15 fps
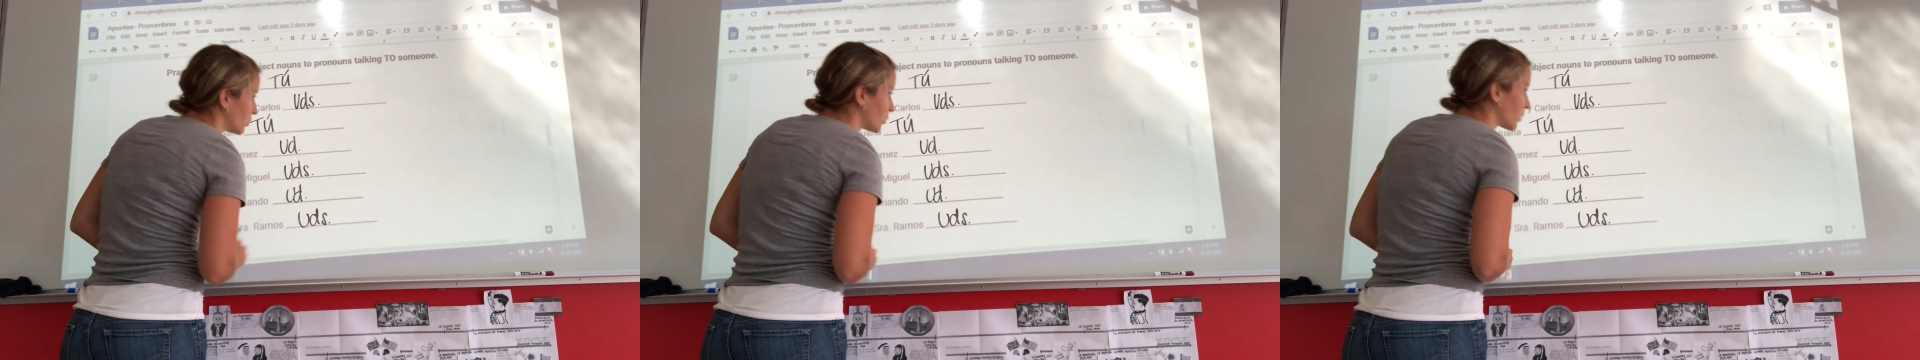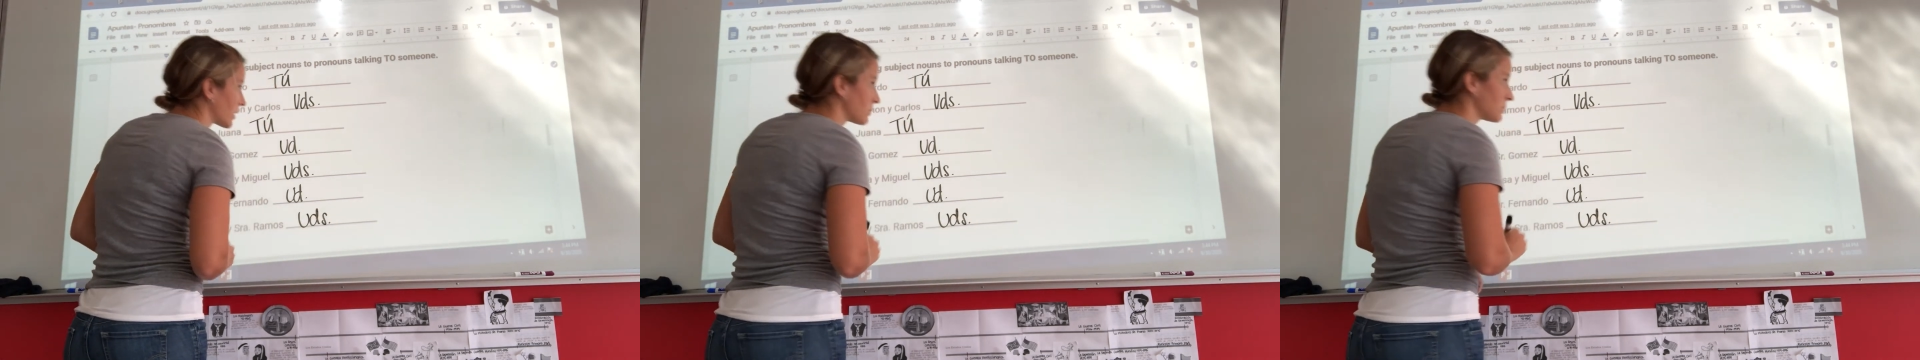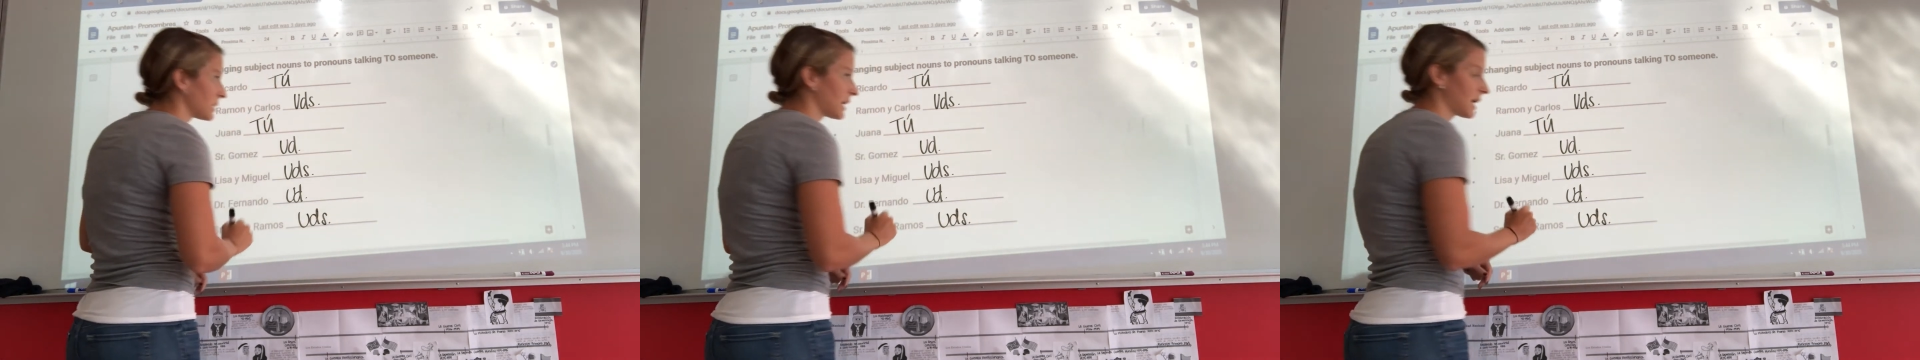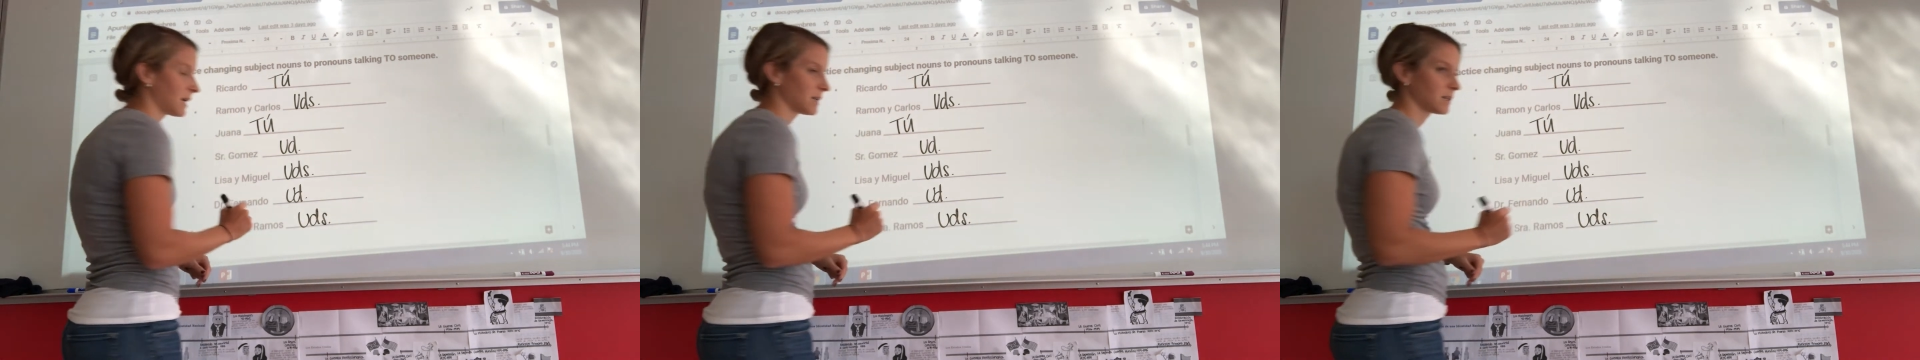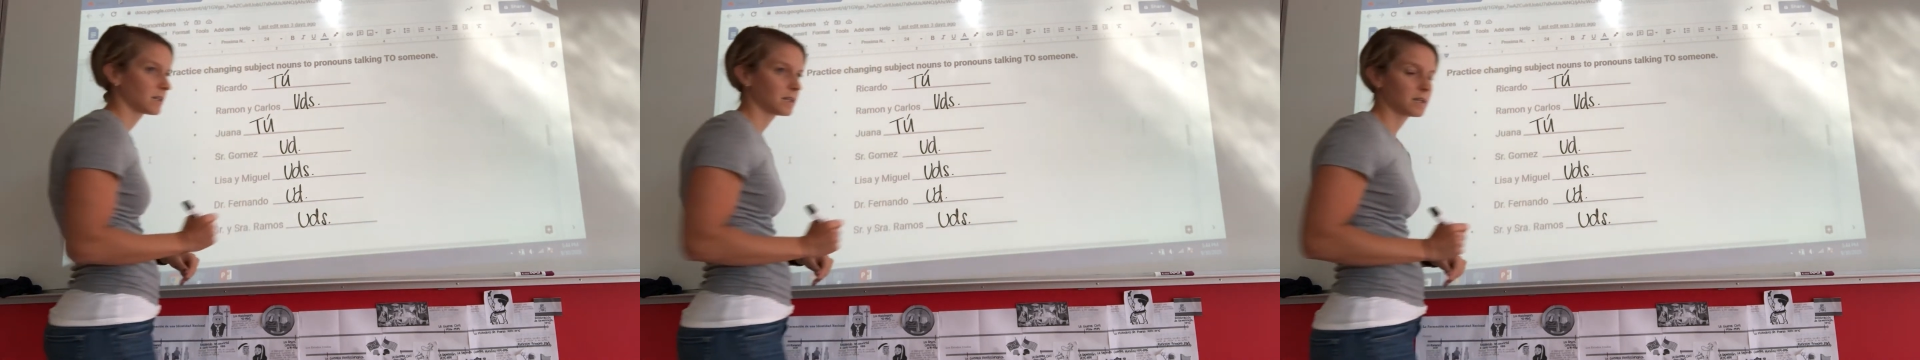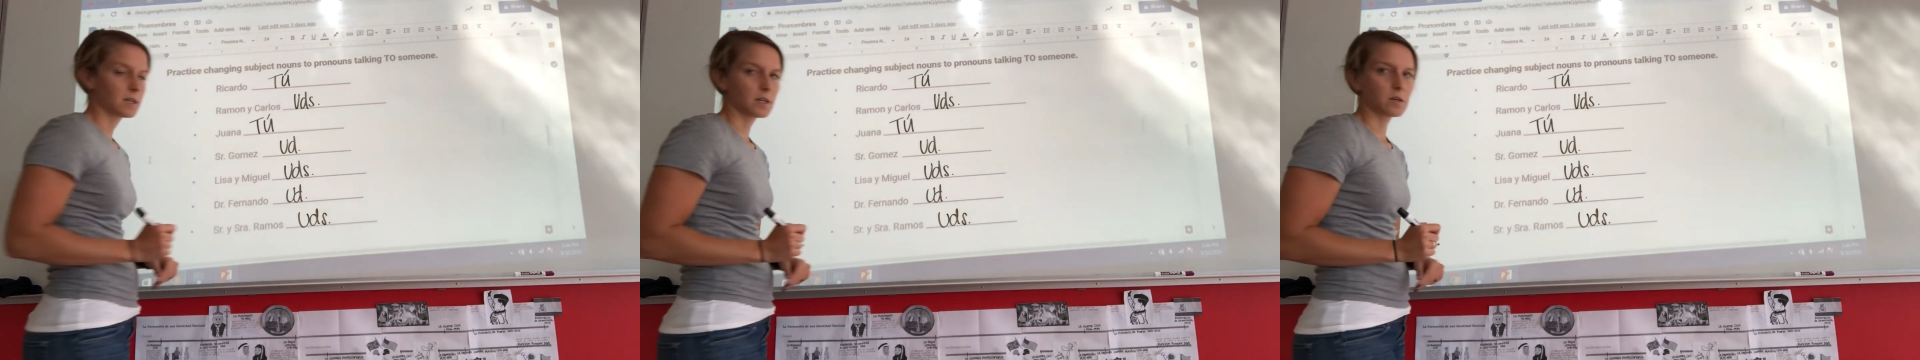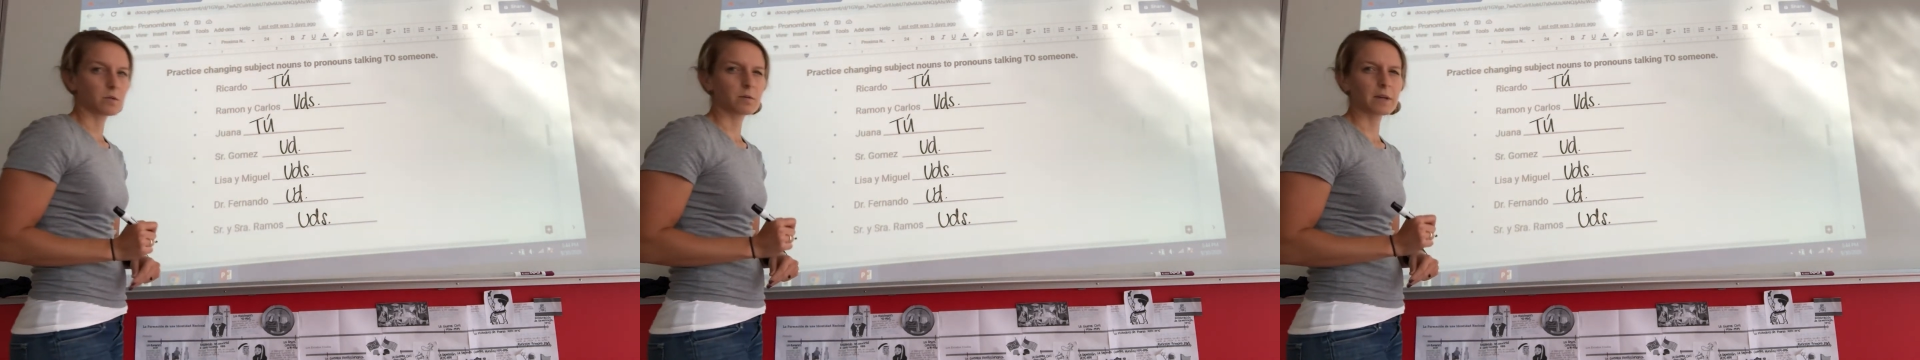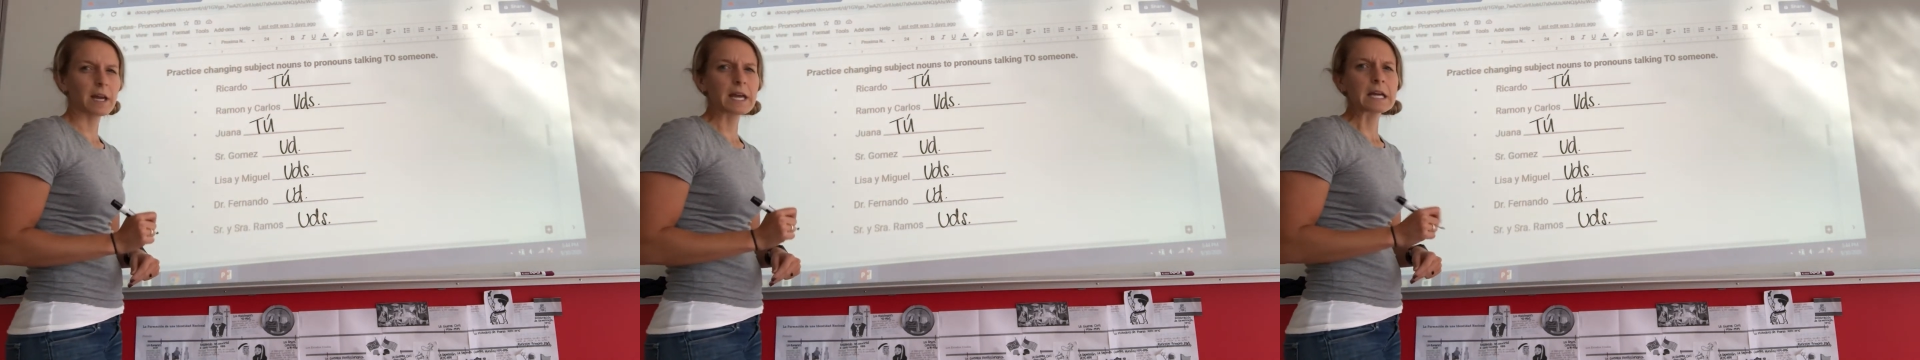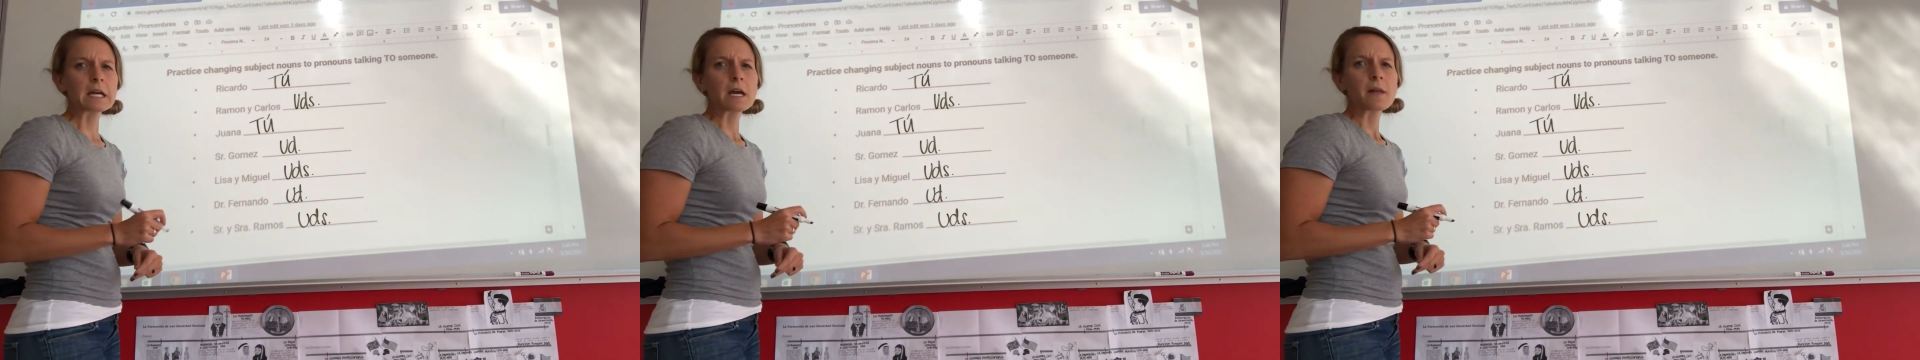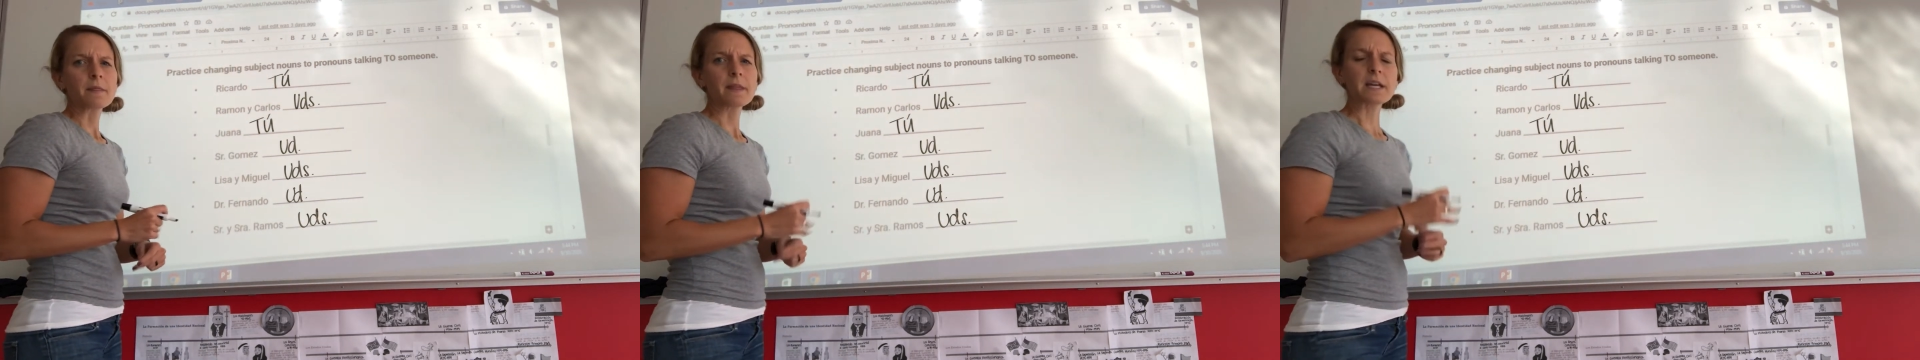Muy bien. Okay?
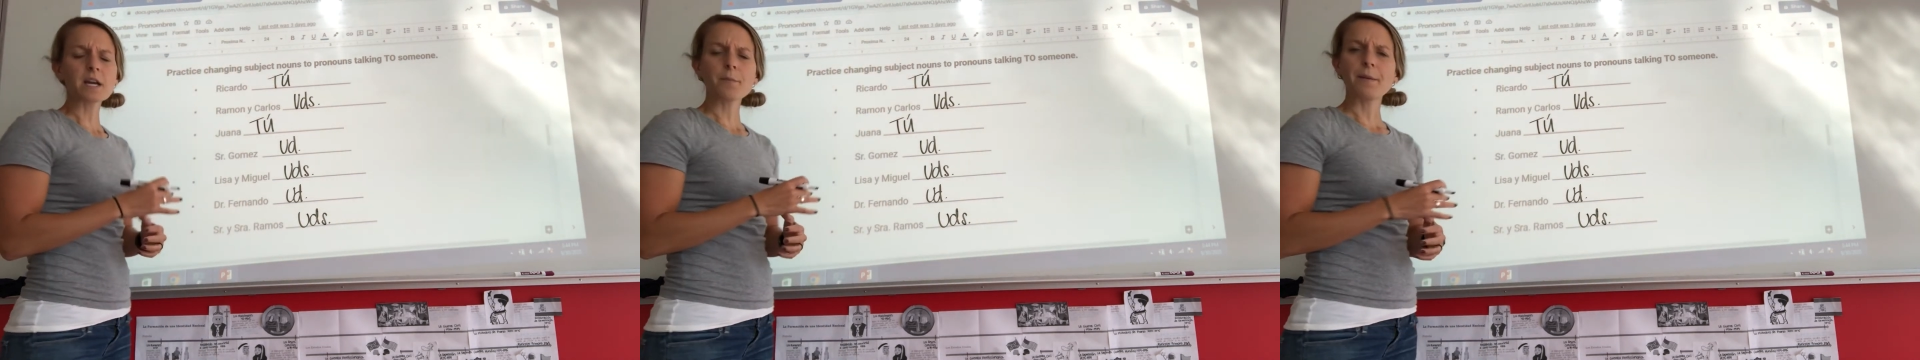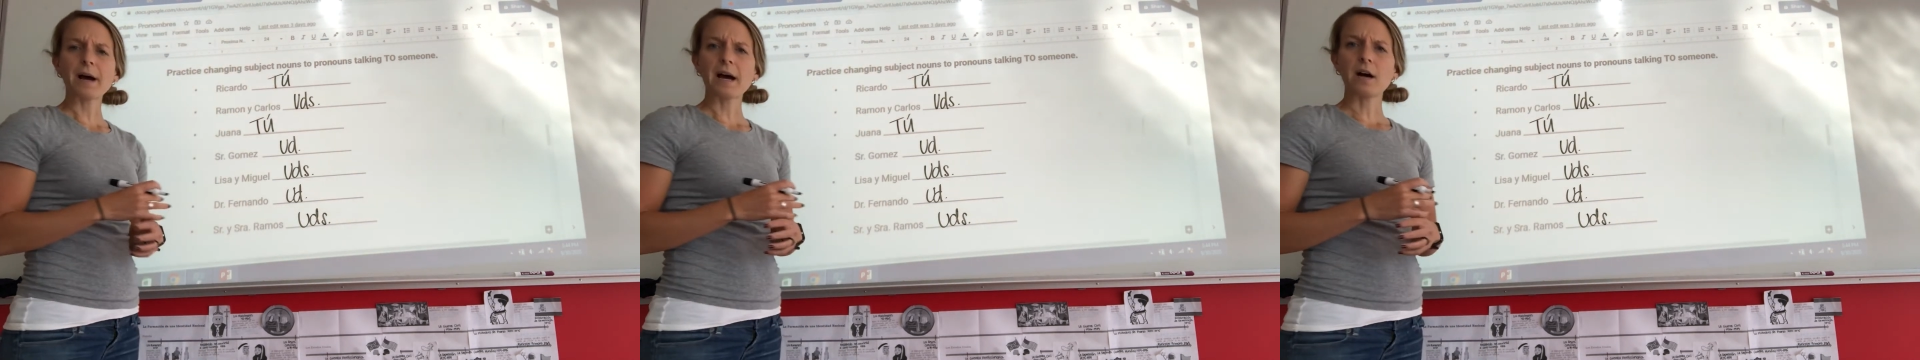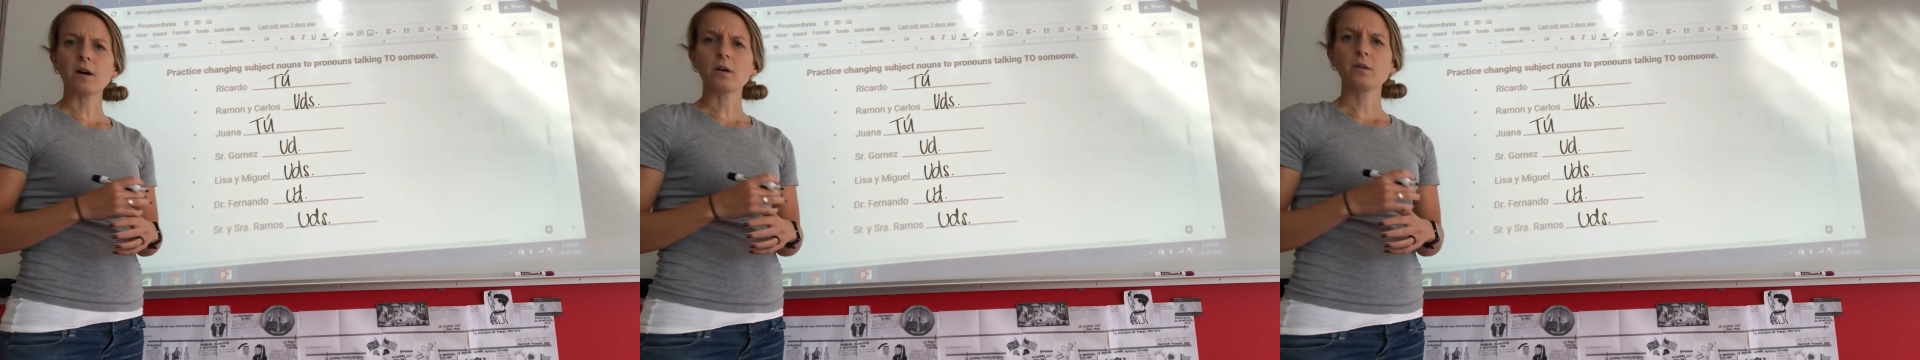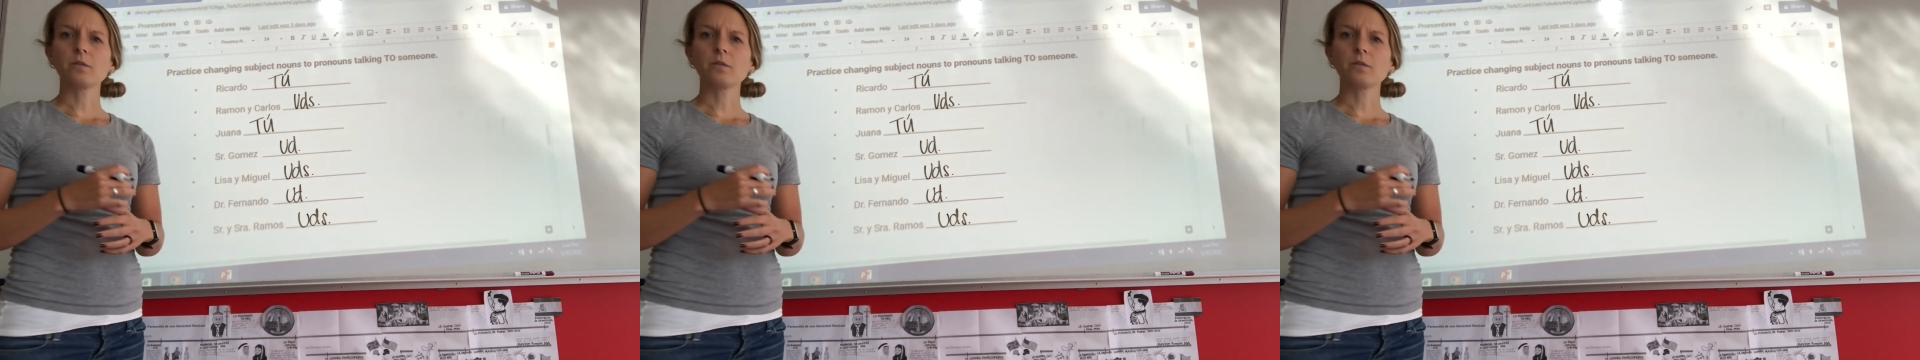Think about